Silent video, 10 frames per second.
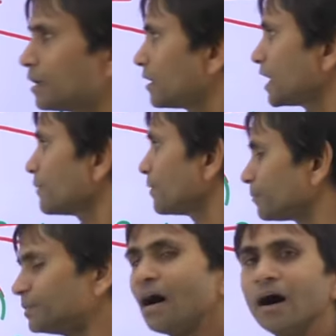
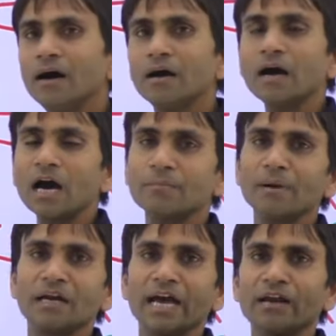above the
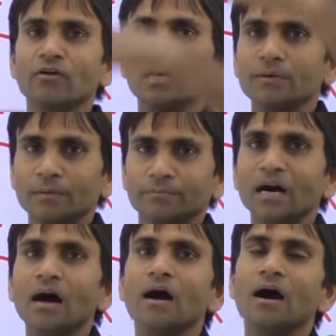Kármán line or above
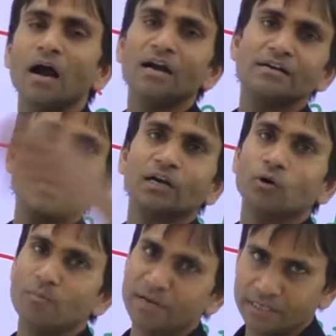the 100
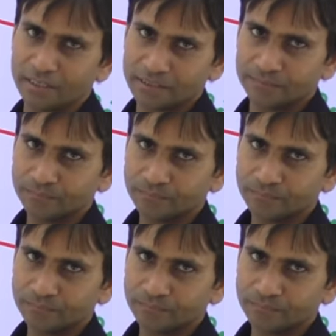kilometers.